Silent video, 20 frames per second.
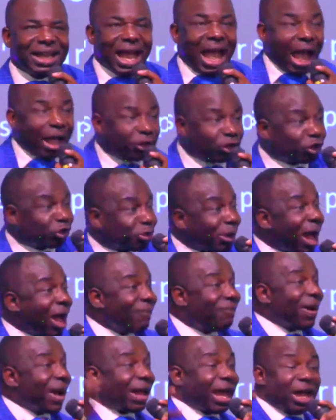
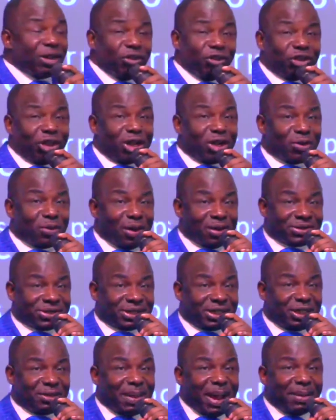Extravagant
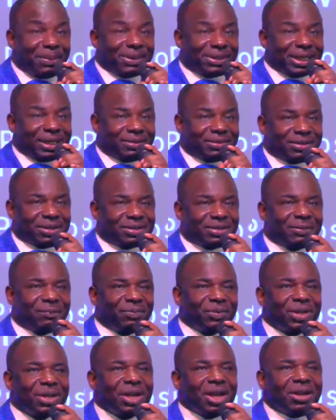generosity, the Bible tells us.
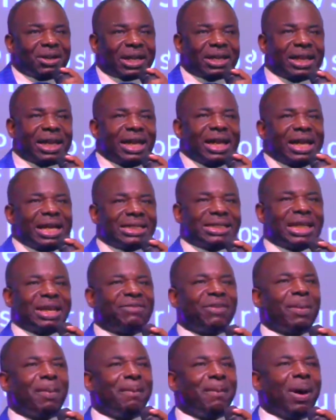Look at that. It's
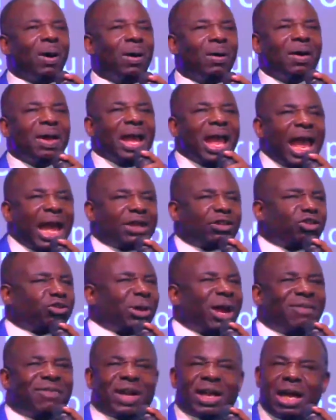even more
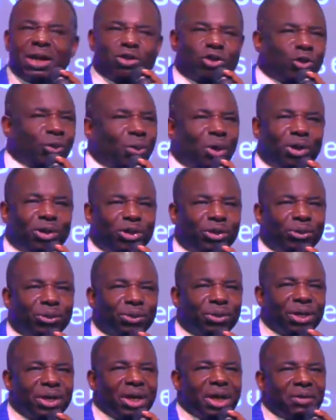extravagant toward
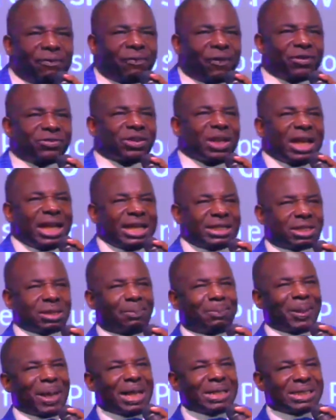you. First, he
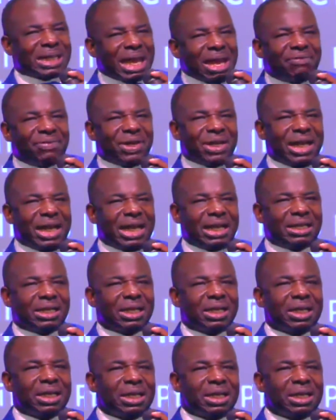supplies every need.